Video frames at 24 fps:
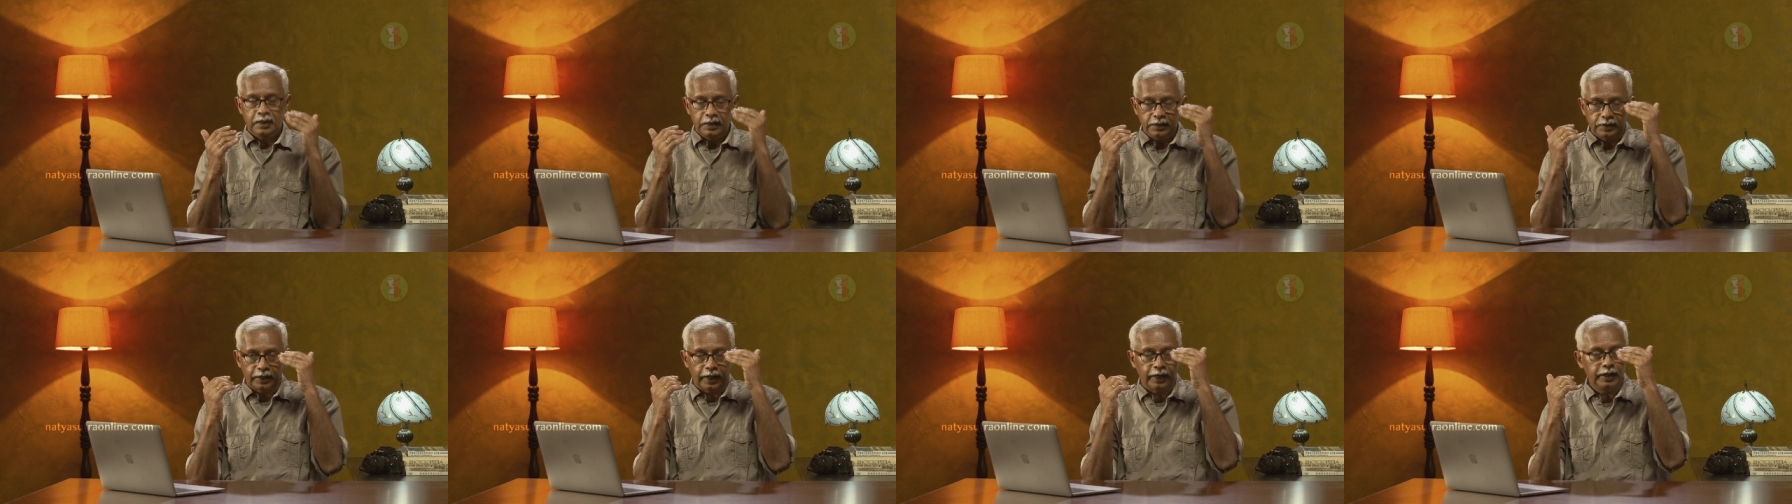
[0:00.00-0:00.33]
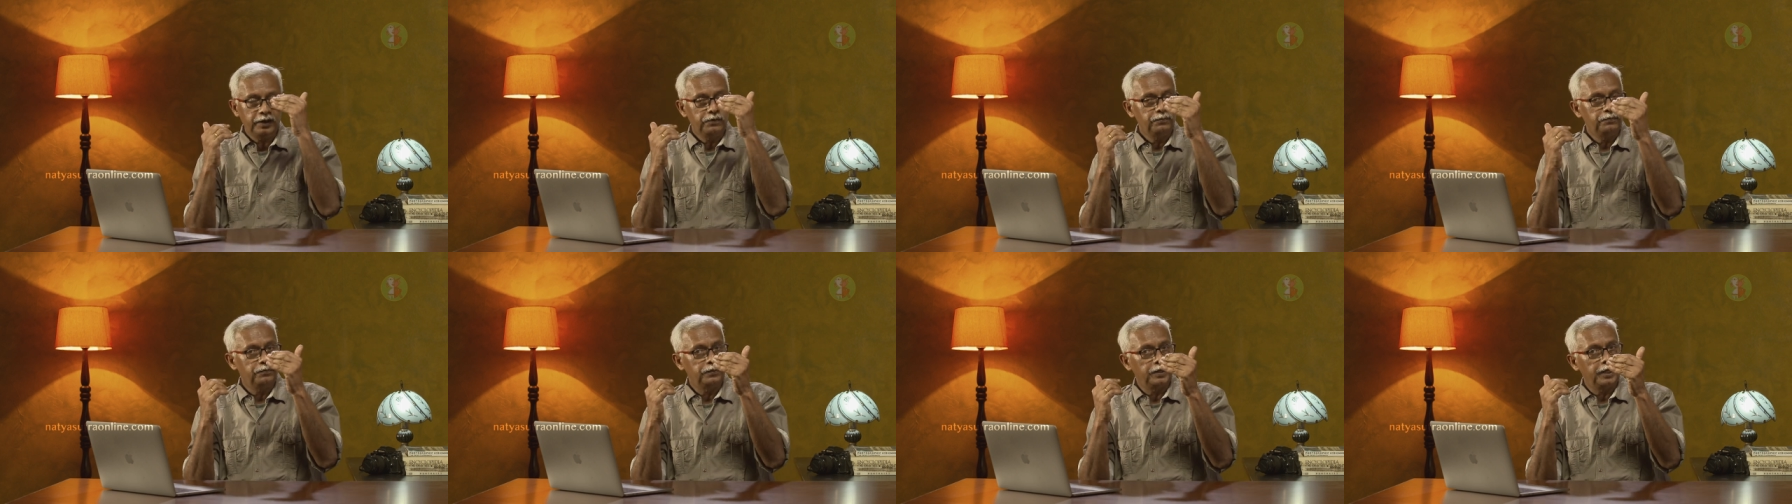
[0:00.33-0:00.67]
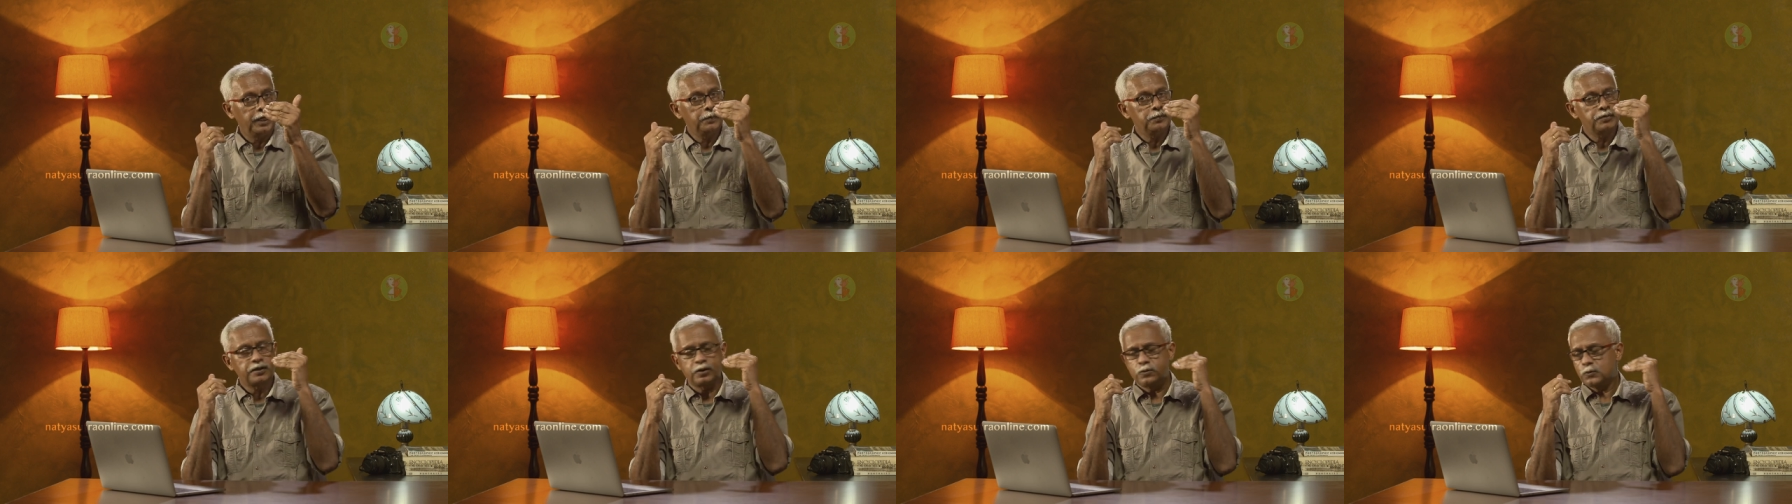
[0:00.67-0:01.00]
tight
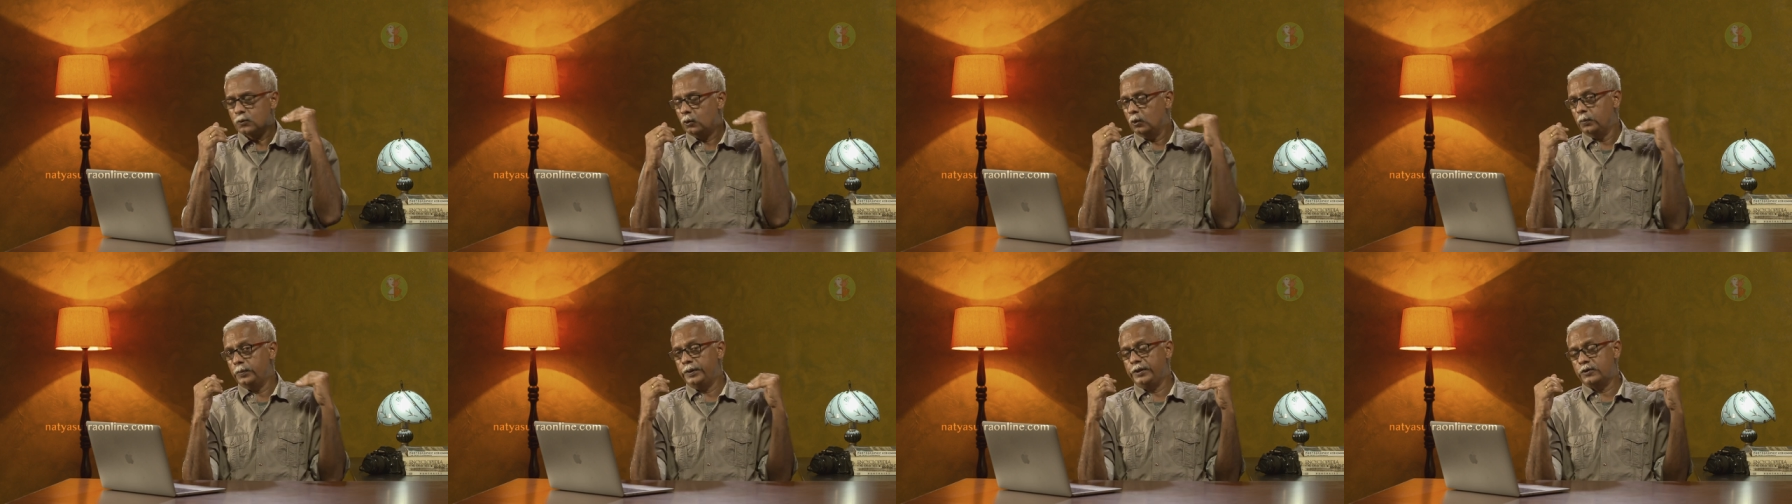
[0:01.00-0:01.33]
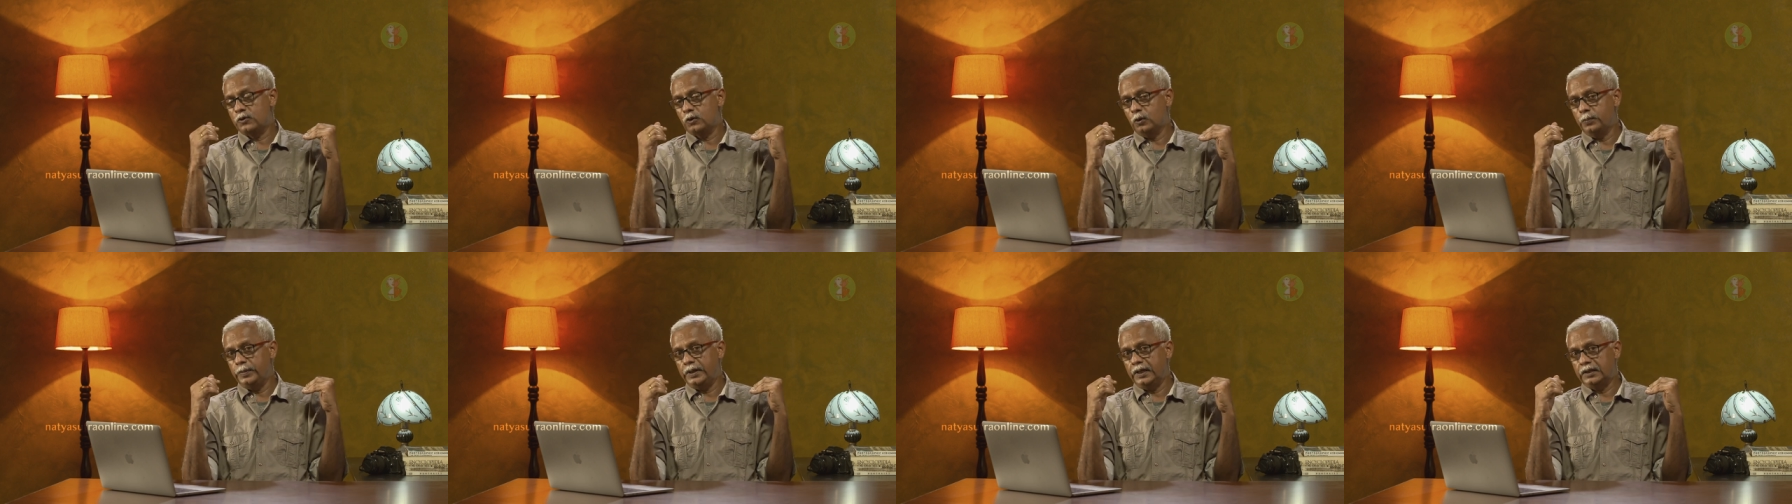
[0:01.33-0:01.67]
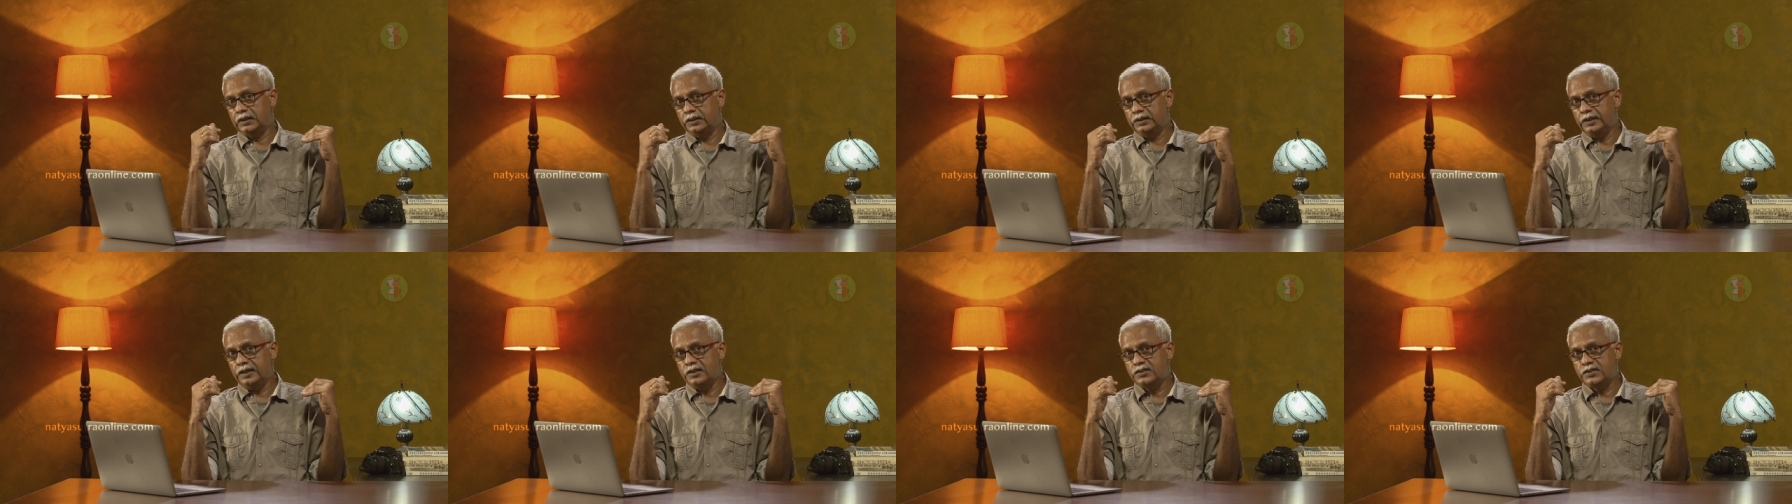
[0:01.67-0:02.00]
frames, and so many
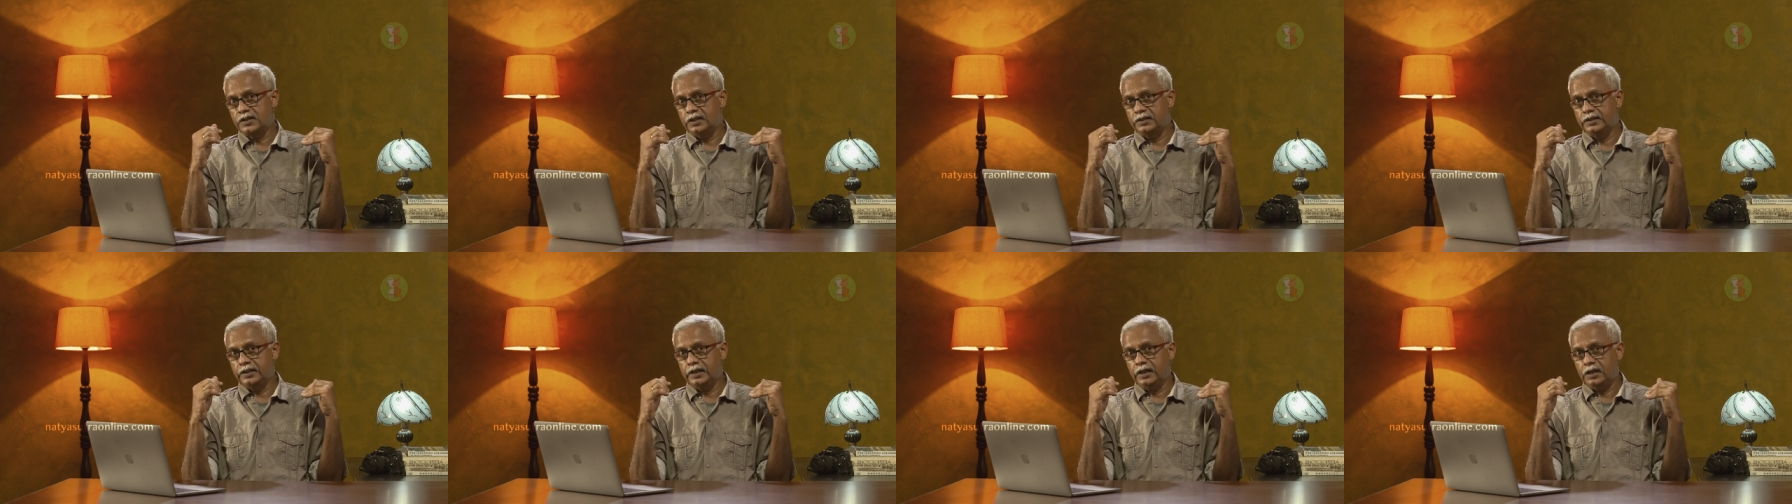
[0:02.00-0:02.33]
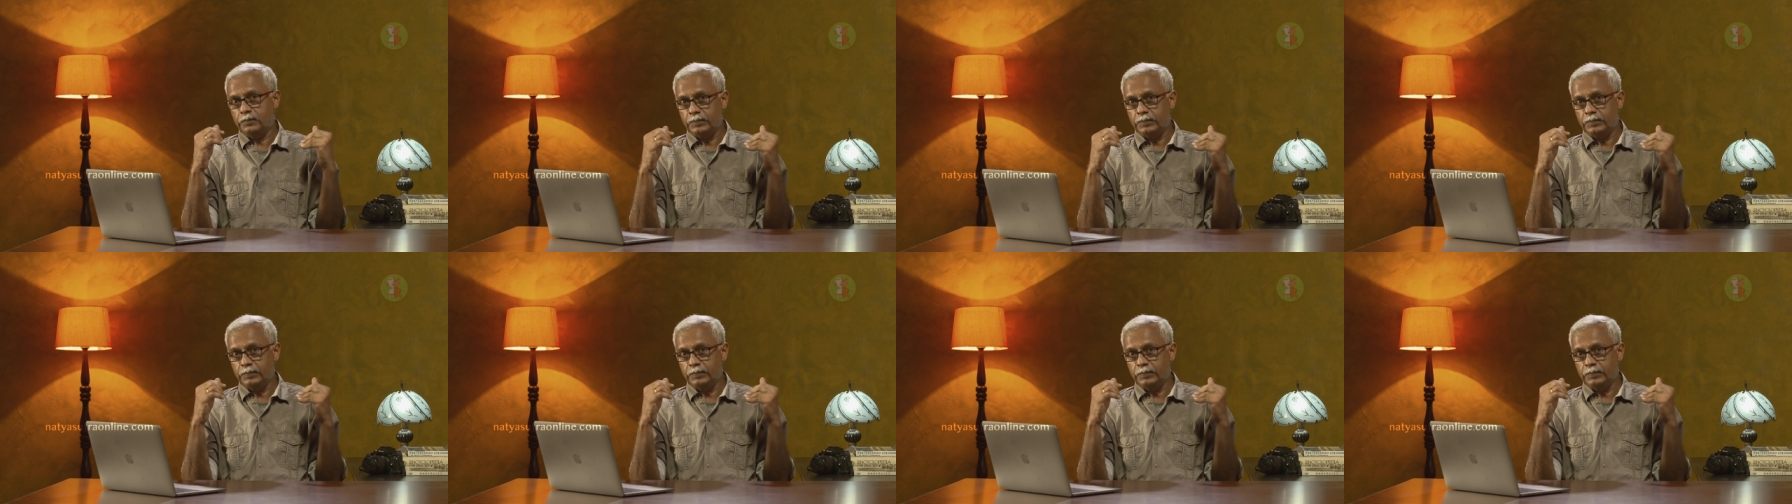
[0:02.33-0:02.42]
other things are there.